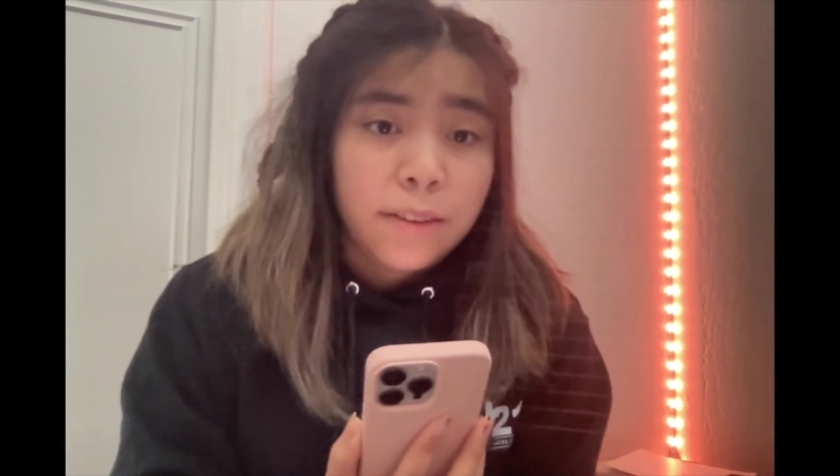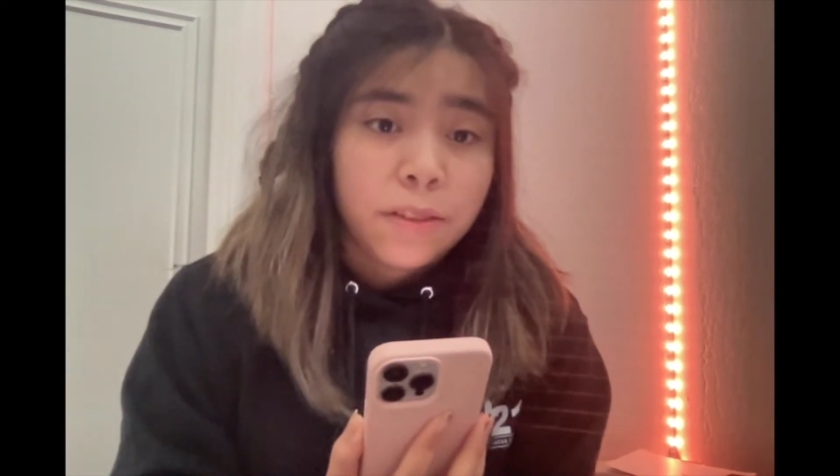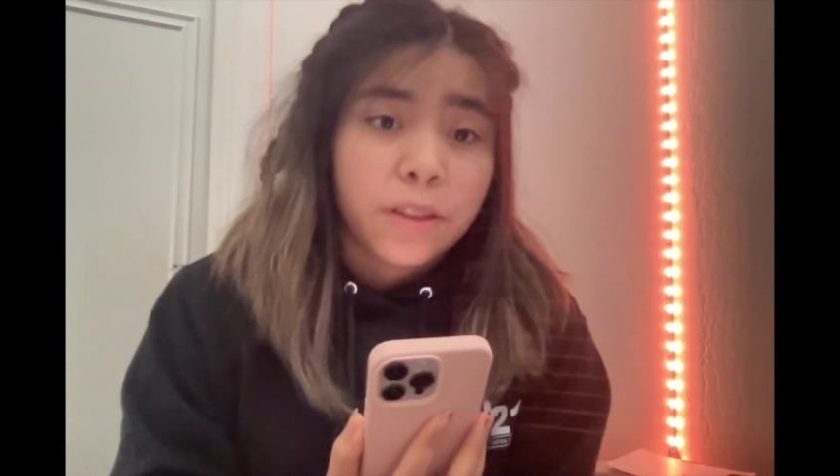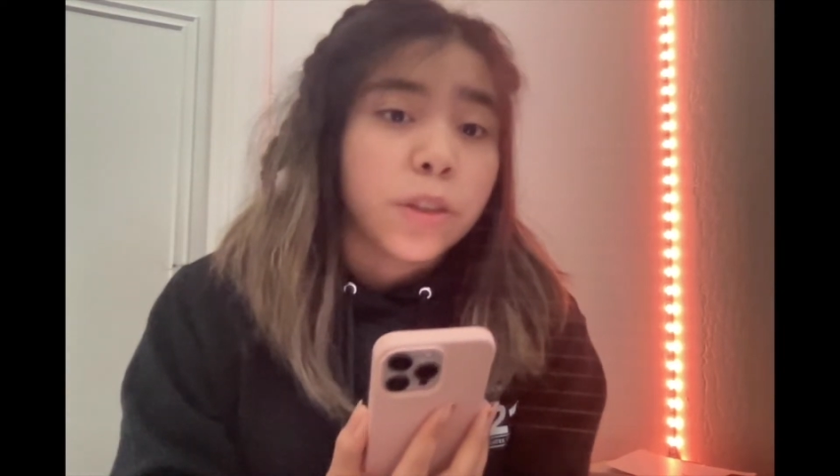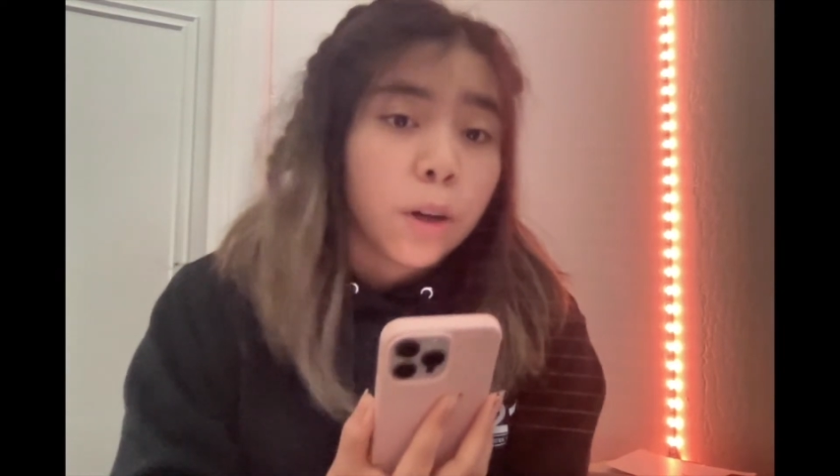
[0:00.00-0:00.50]

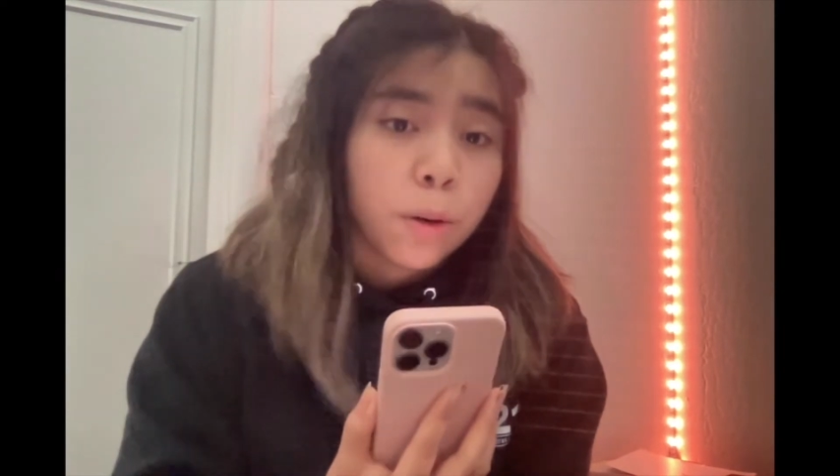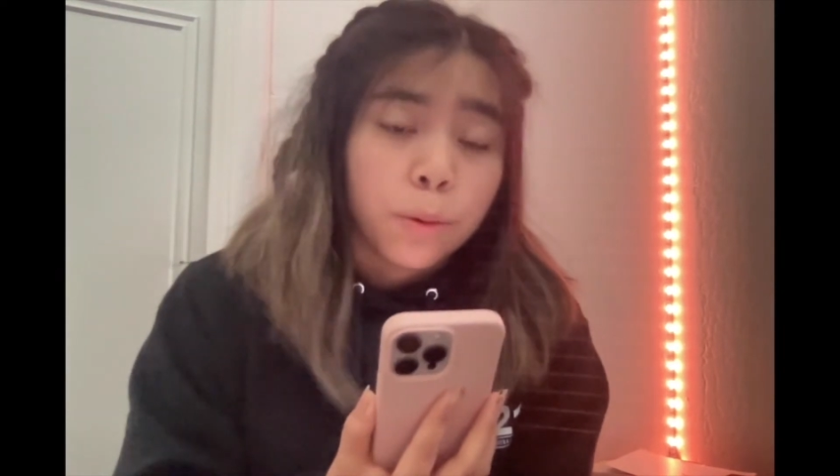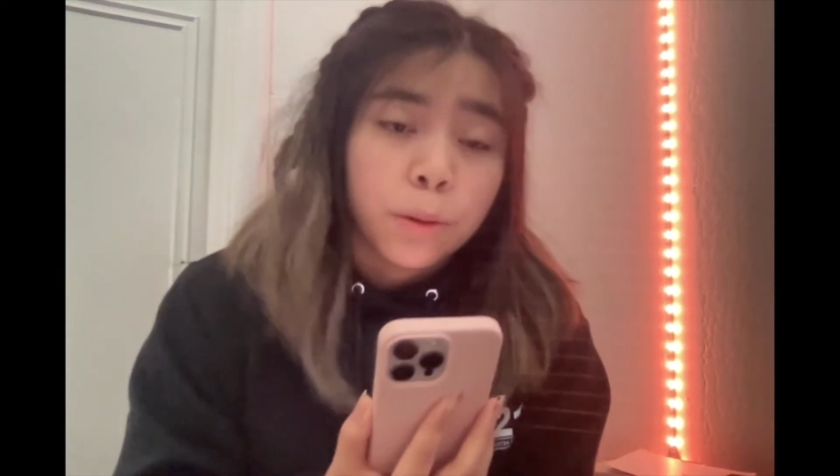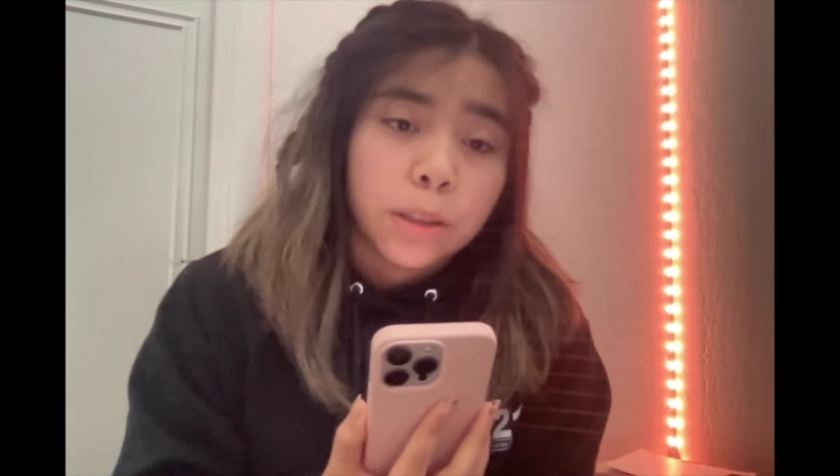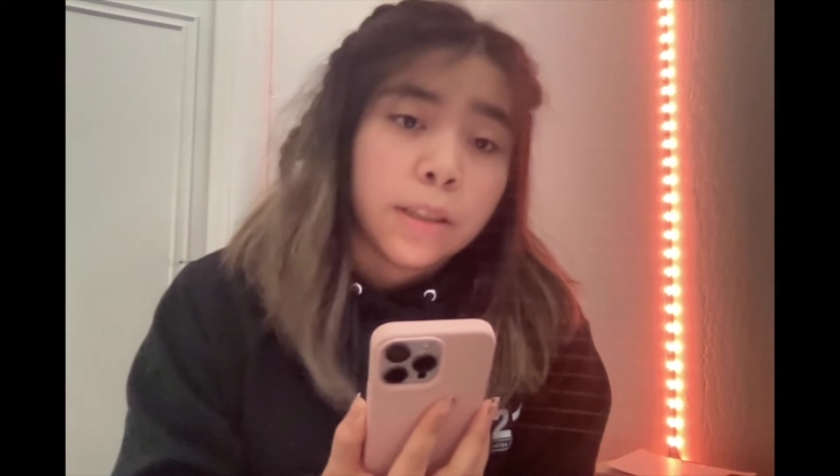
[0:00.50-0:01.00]
even Star
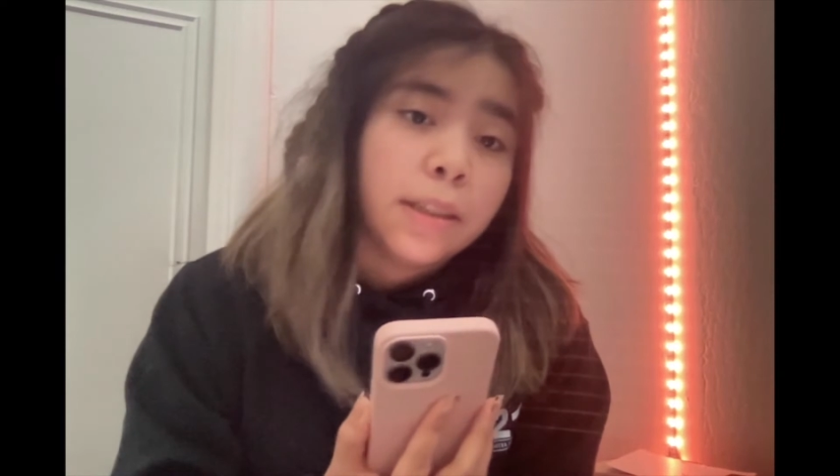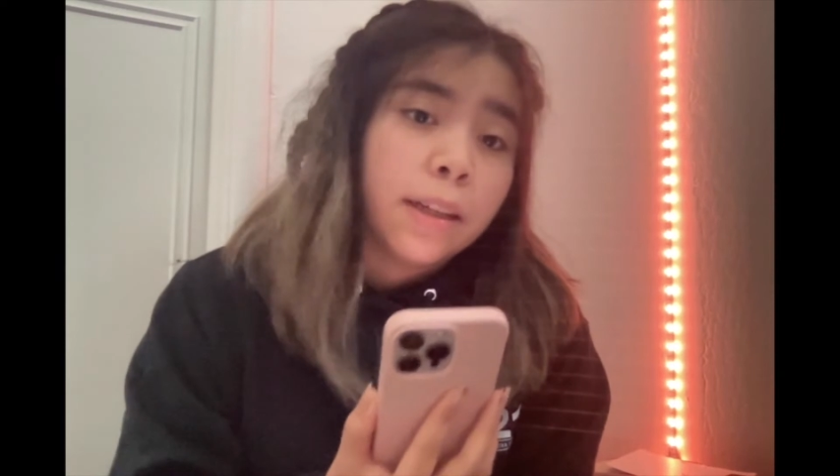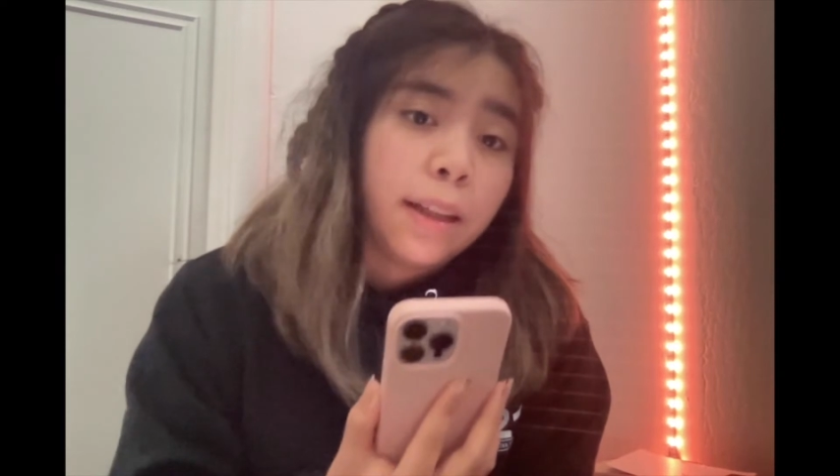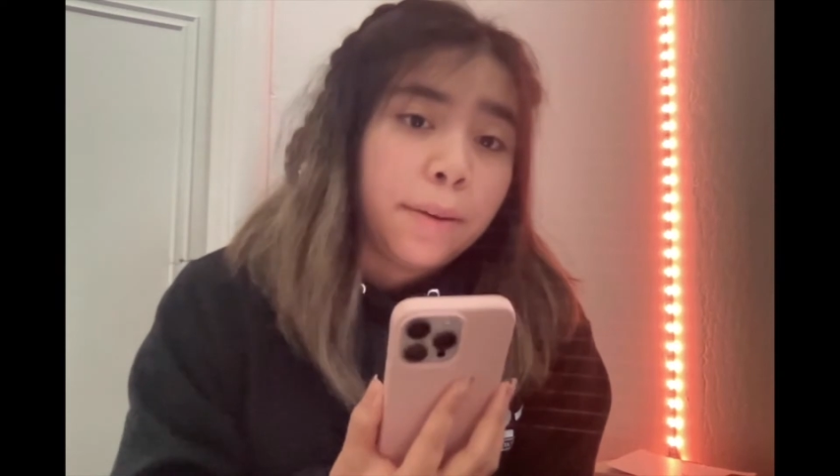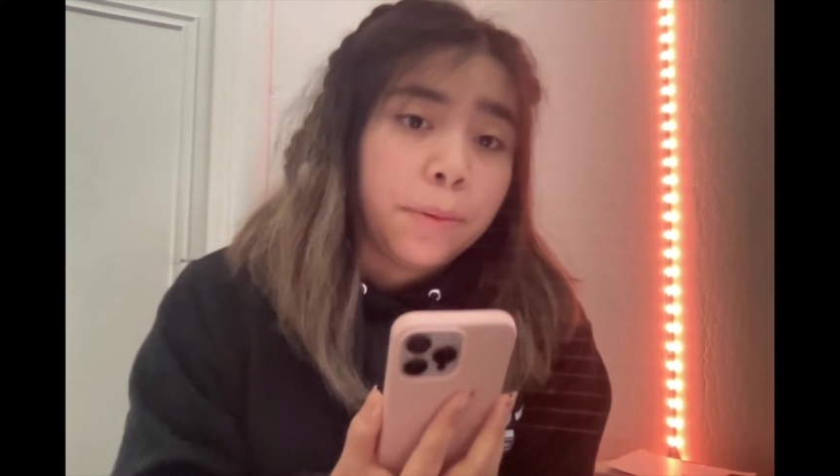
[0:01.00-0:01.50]
Wars
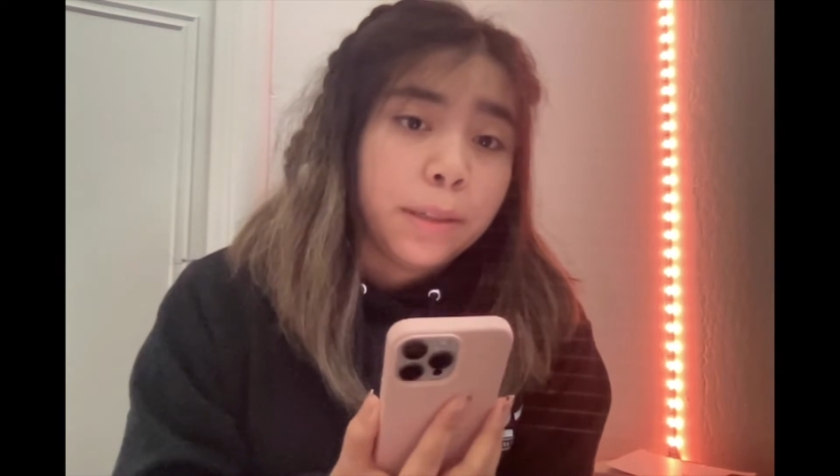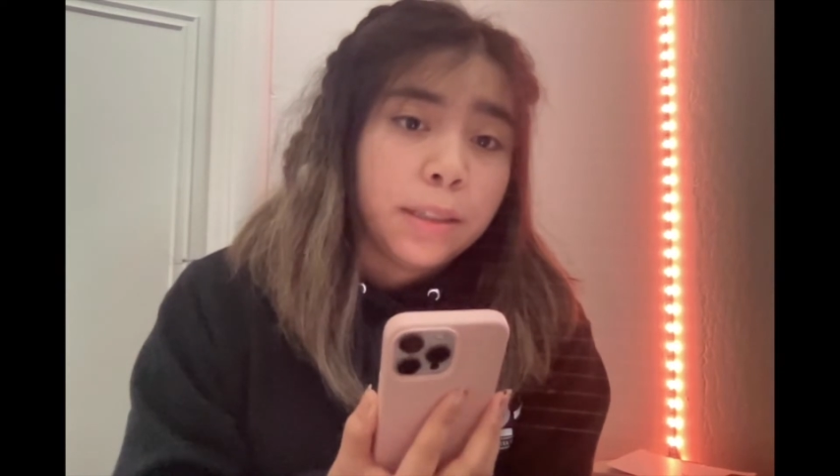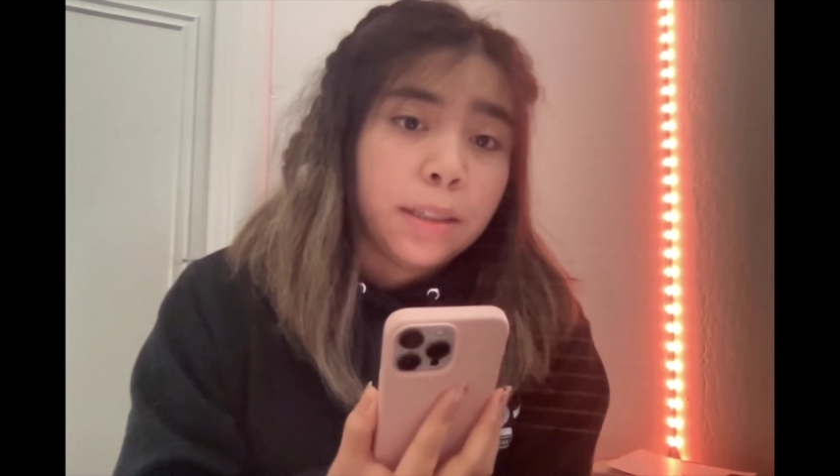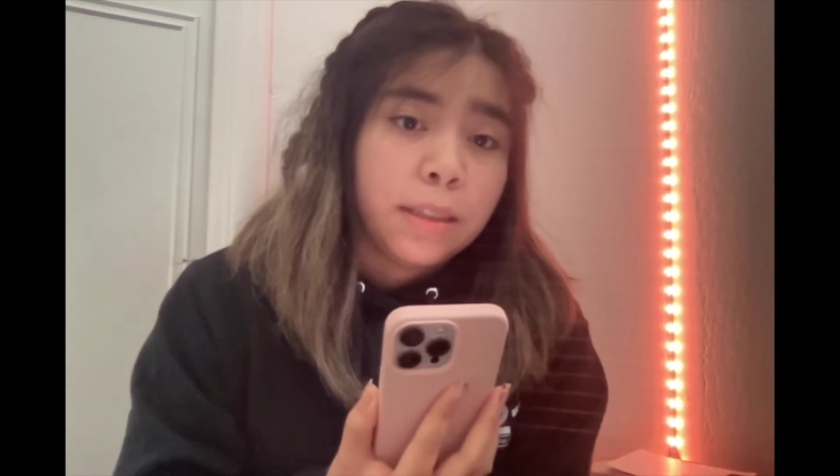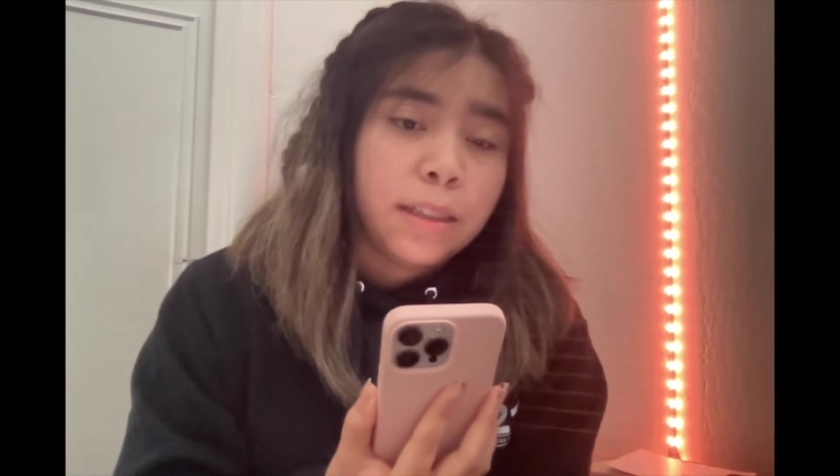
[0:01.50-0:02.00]
until I was